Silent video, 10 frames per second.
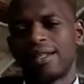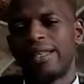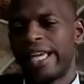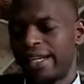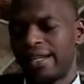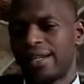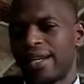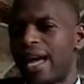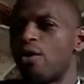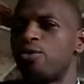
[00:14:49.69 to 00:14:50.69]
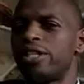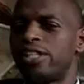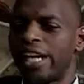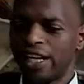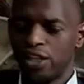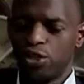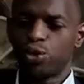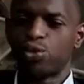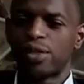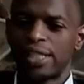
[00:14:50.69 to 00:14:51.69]
then I would challenge
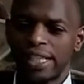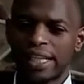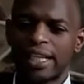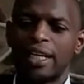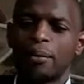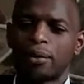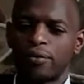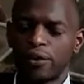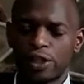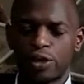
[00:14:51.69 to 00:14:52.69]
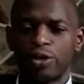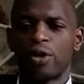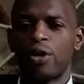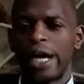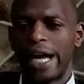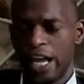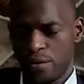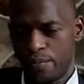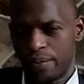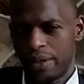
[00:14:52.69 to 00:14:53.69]
you to seek professional help.